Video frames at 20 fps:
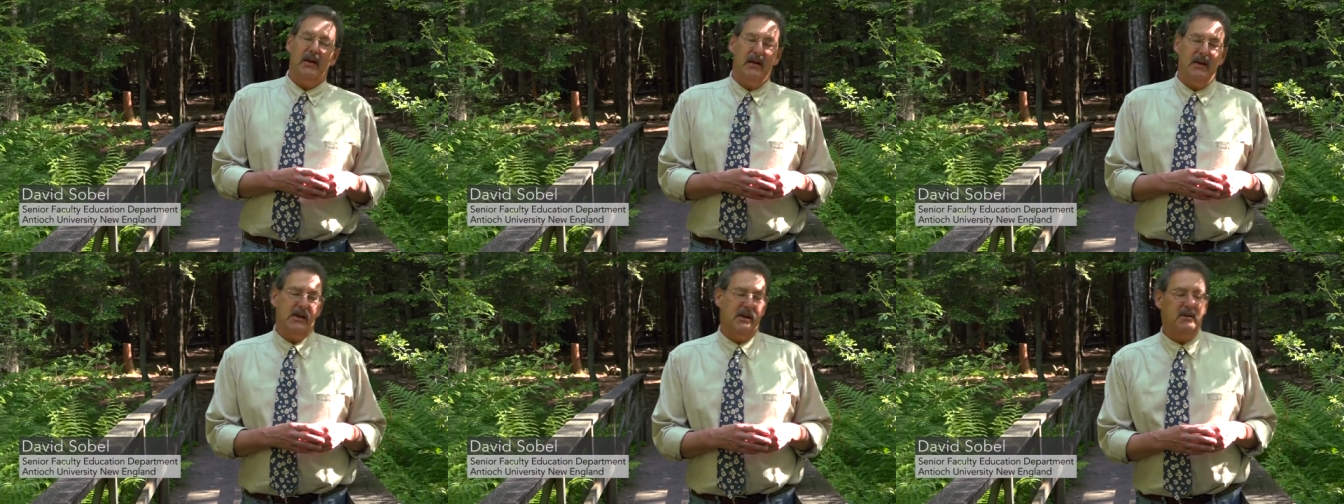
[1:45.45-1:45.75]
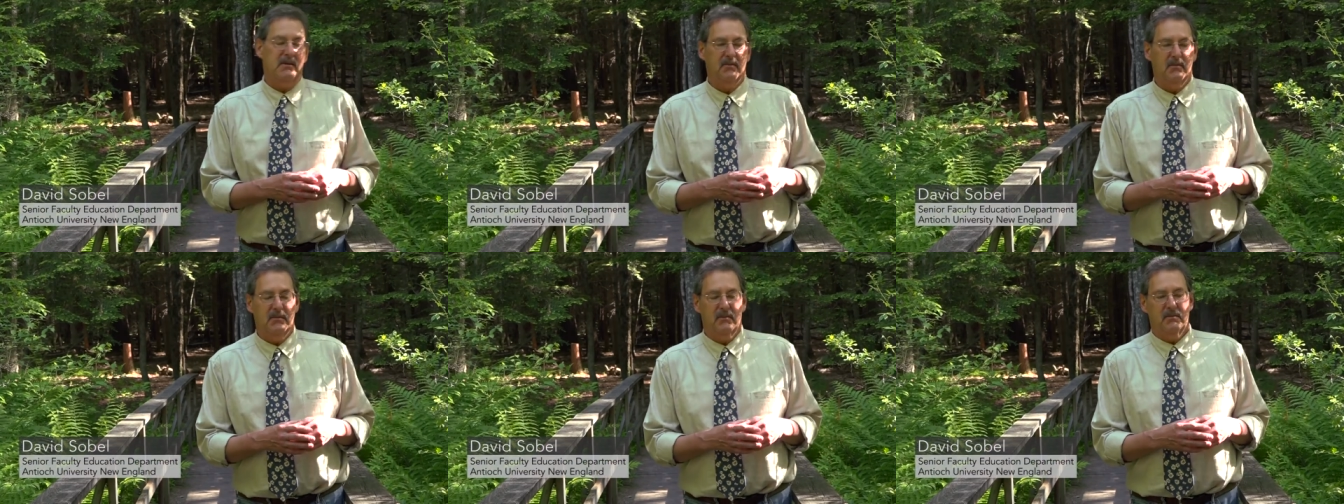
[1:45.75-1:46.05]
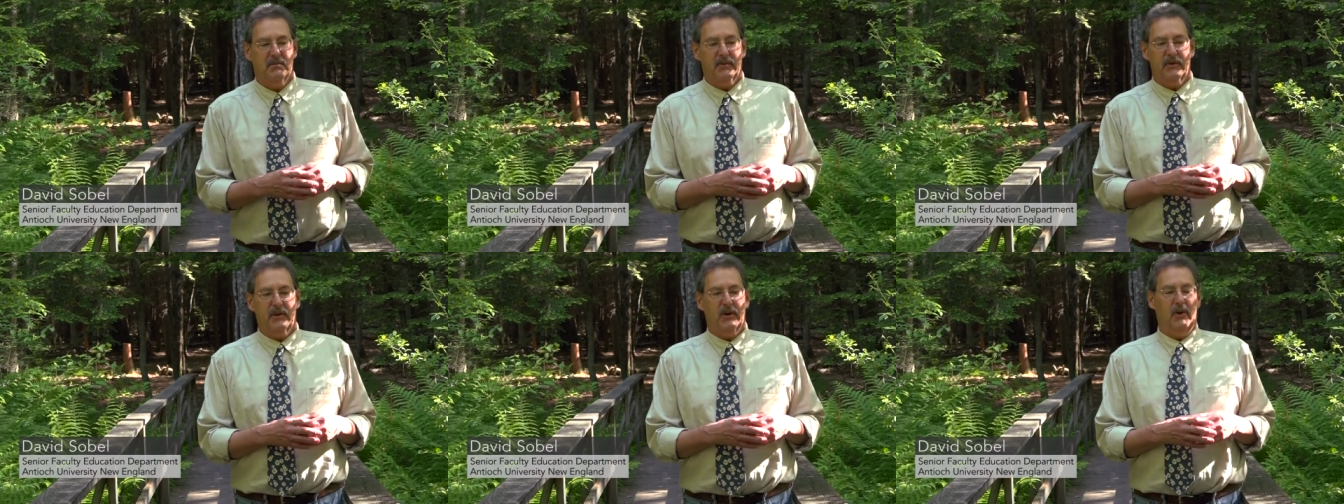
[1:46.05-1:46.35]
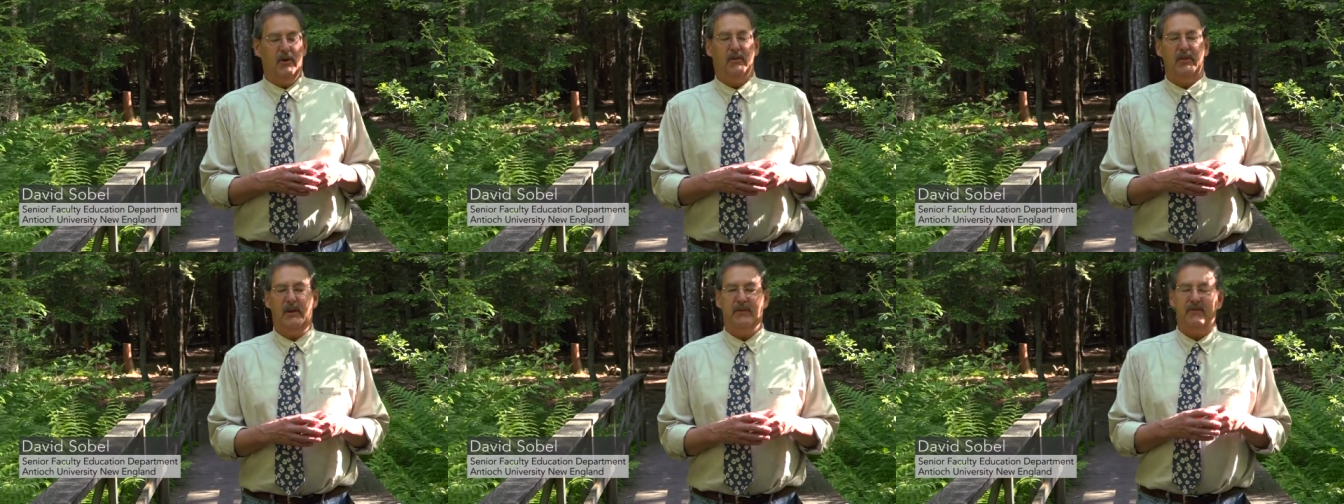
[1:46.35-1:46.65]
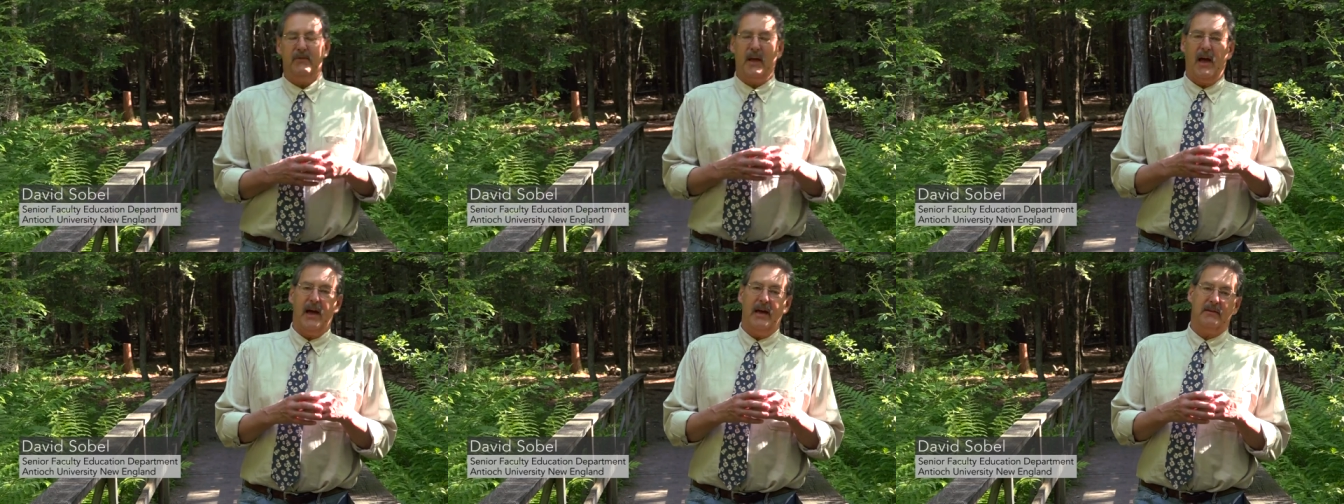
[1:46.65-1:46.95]
um, you know, they've
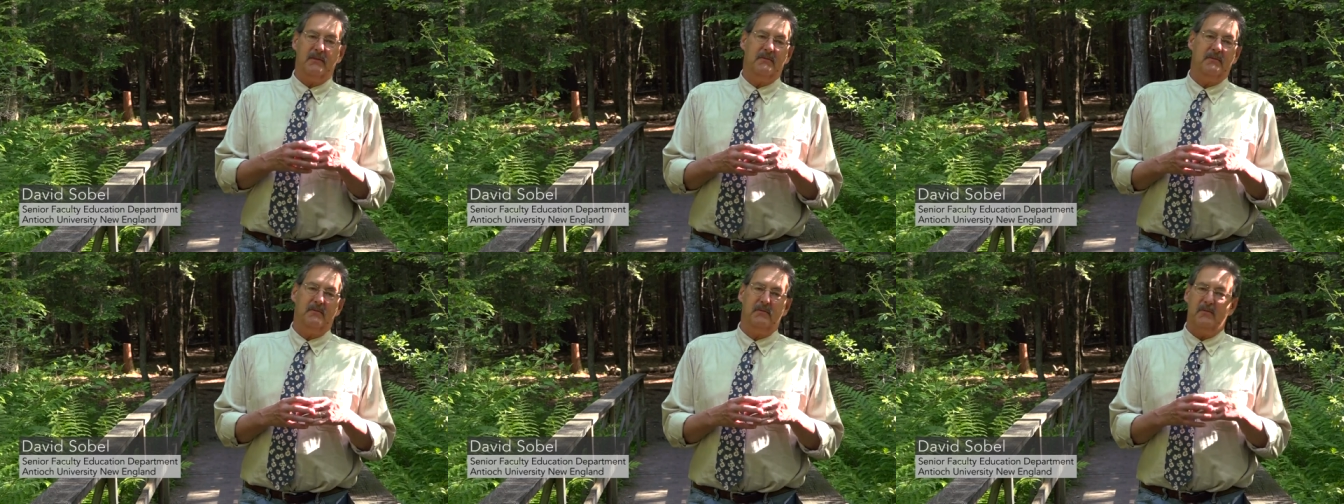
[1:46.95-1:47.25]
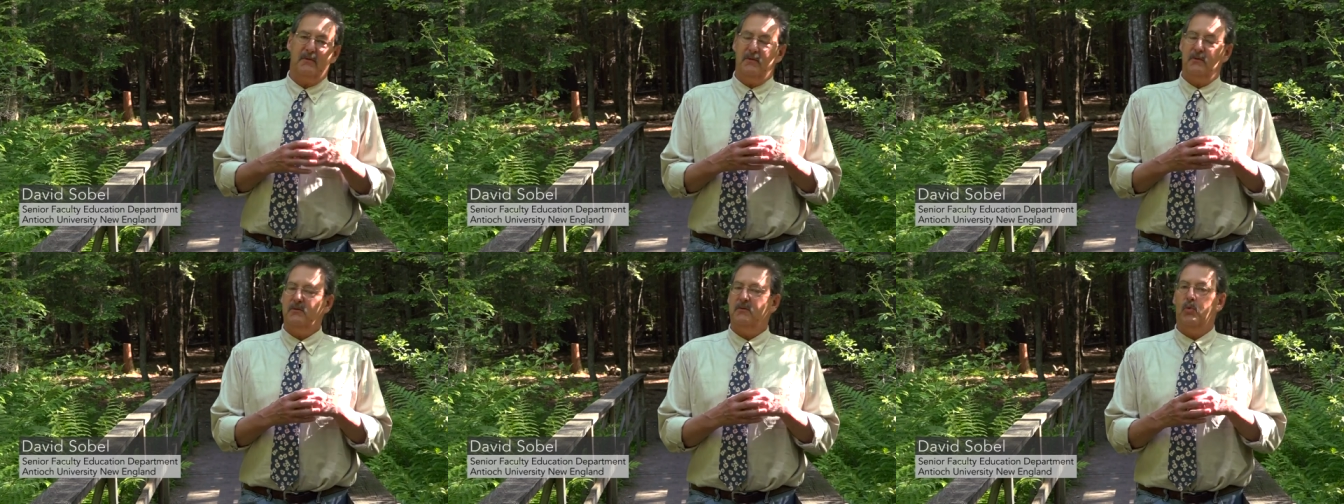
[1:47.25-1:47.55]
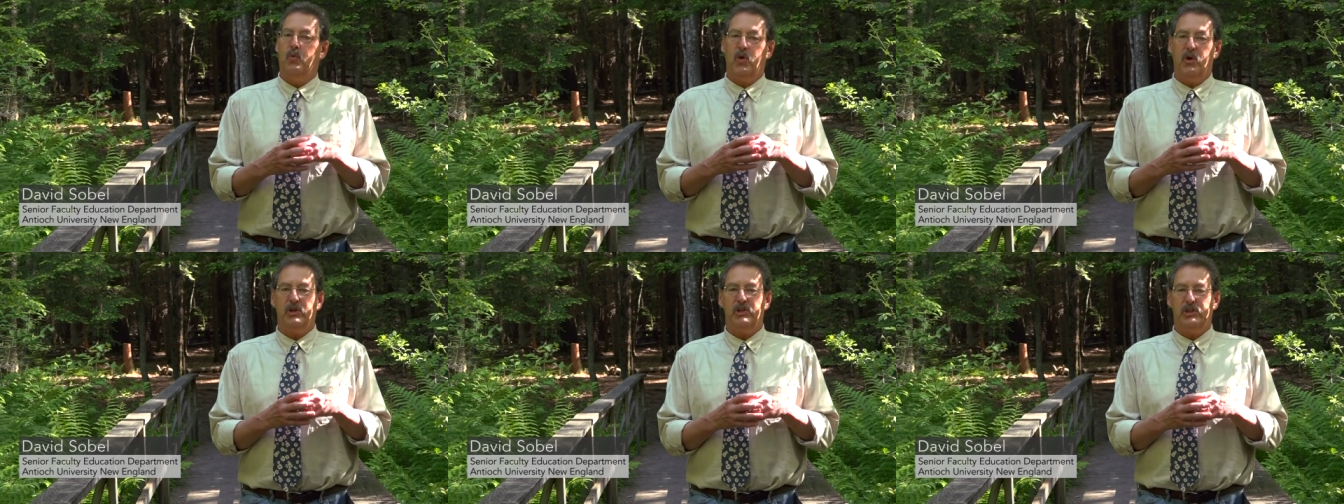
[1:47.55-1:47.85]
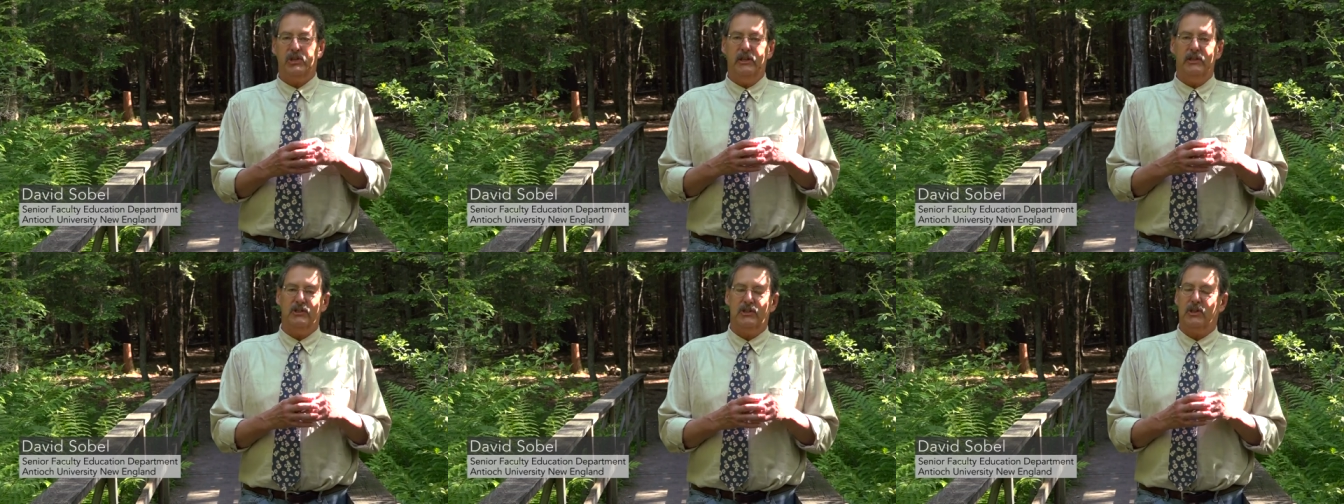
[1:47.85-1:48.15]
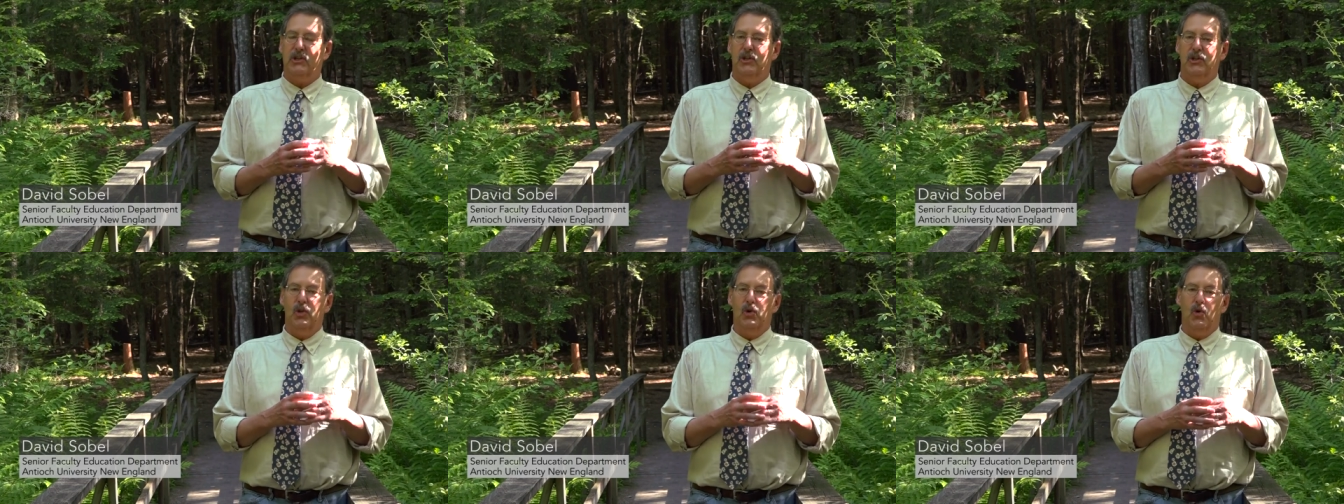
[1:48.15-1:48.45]
got worksheets
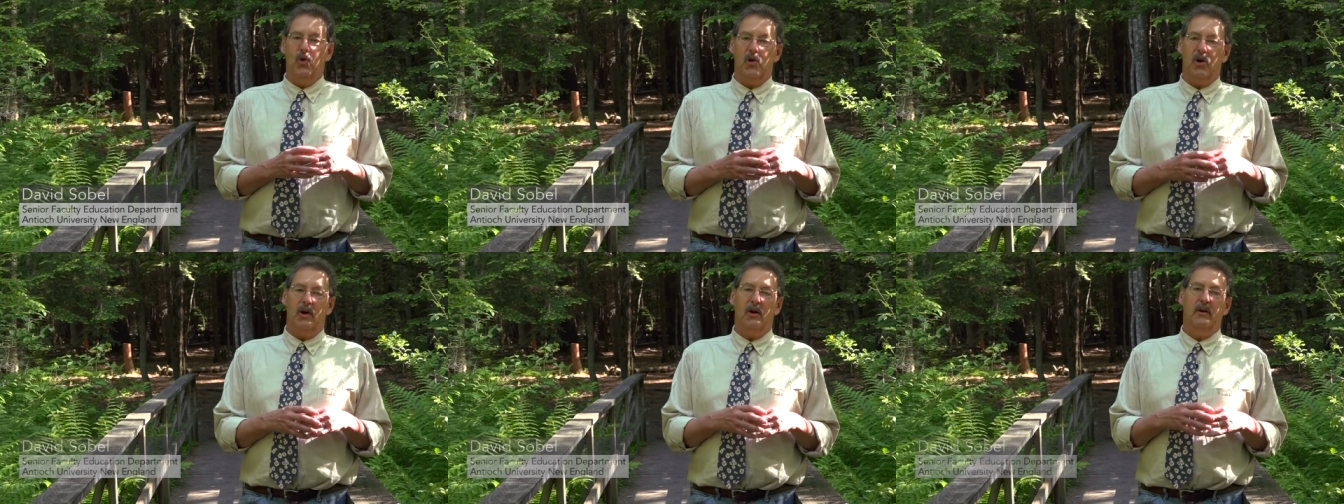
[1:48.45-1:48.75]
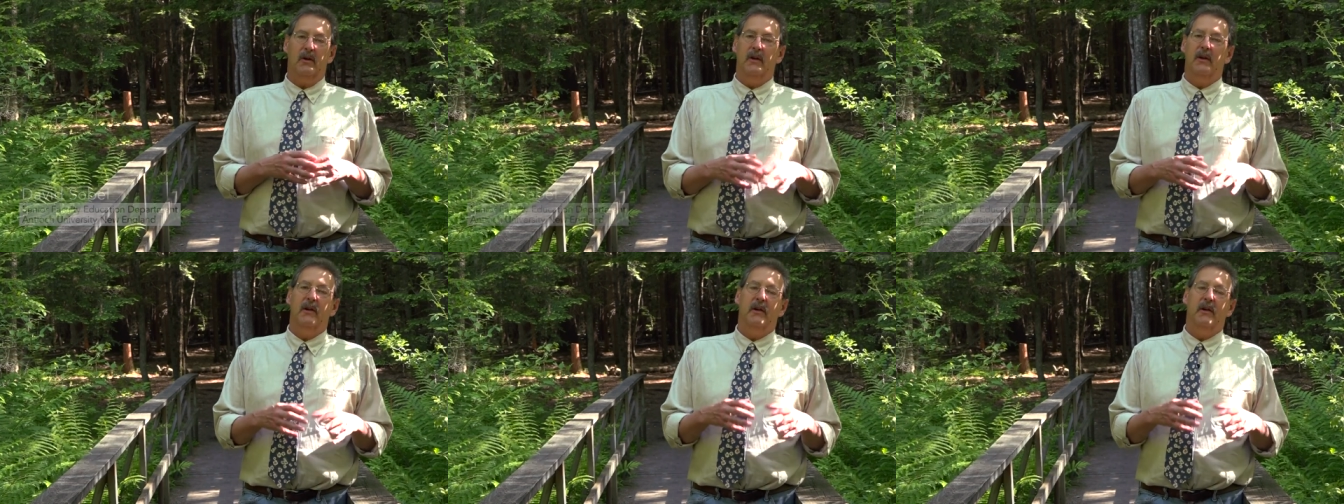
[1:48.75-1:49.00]
galore.